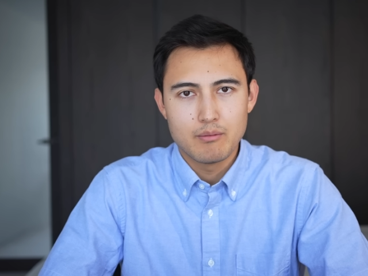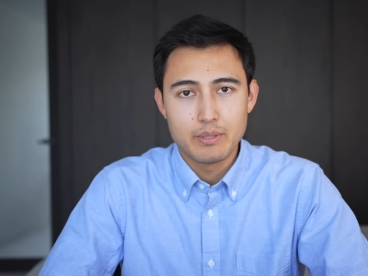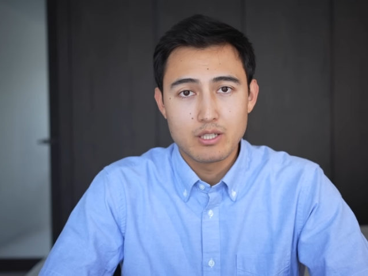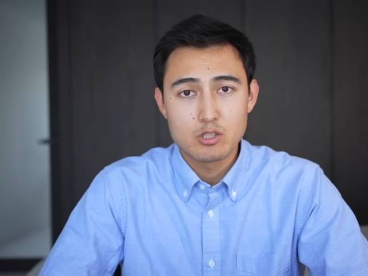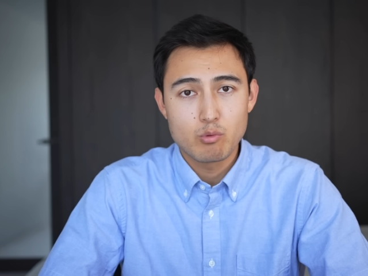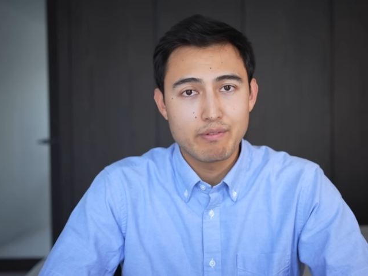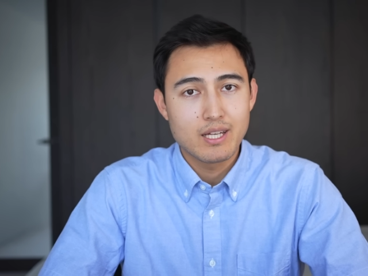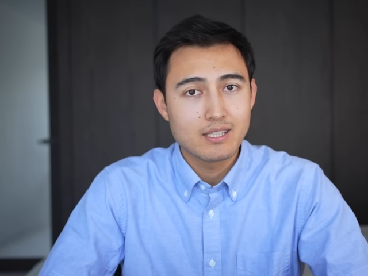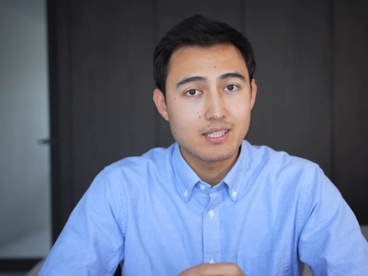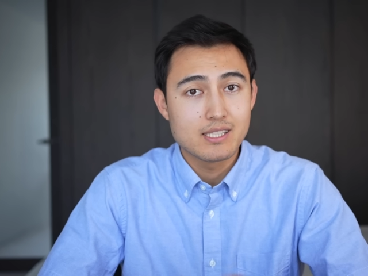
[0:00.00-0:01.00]
Because we've
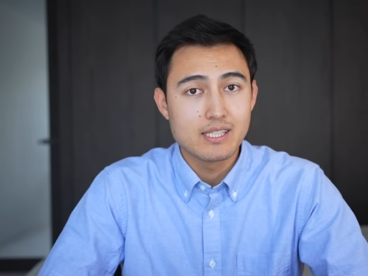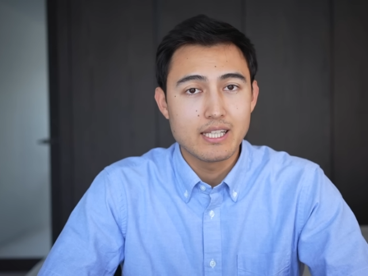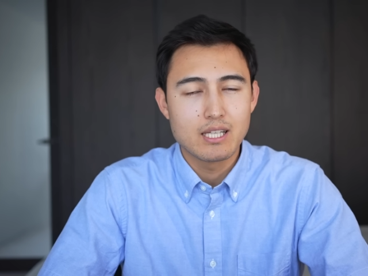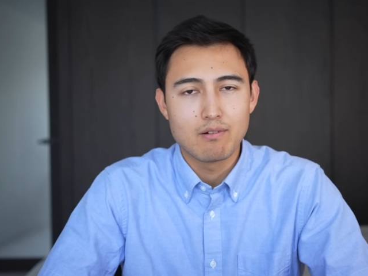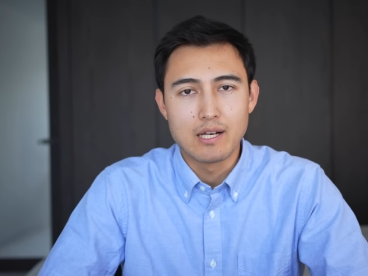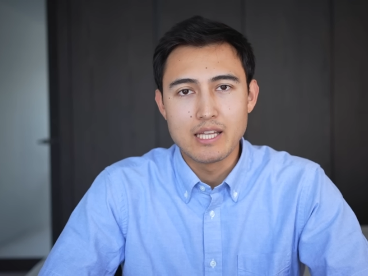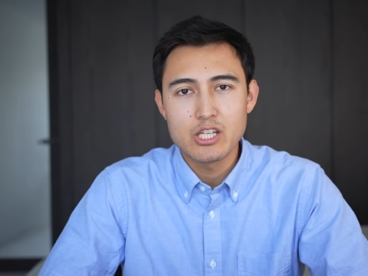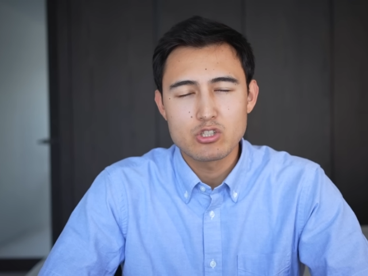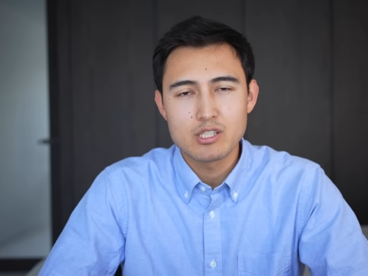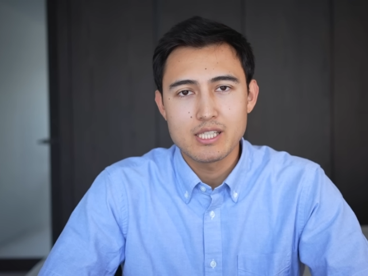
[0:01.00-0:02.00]
done this data
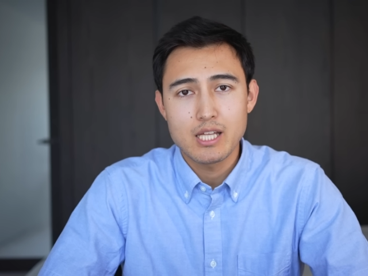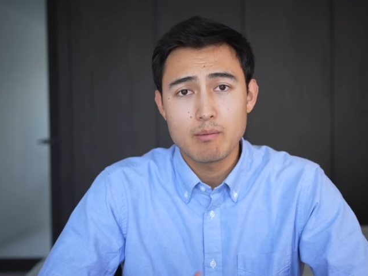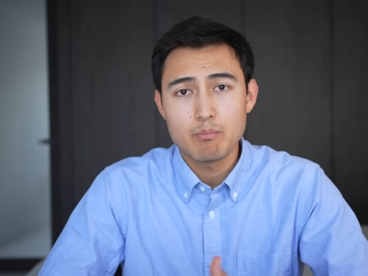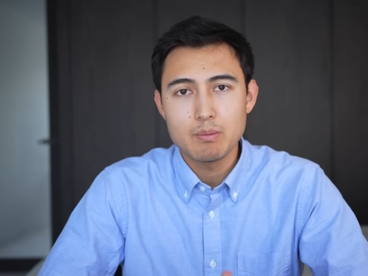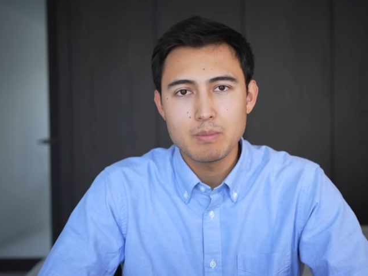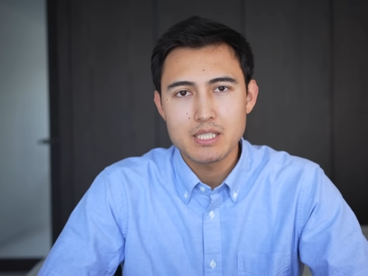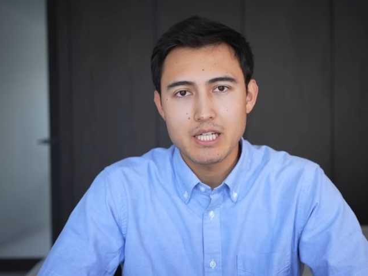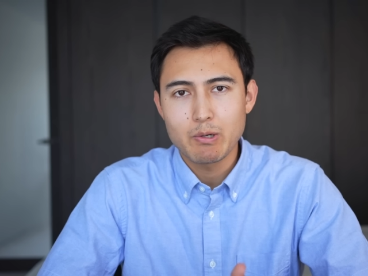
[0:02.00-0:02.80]
validation step, it means that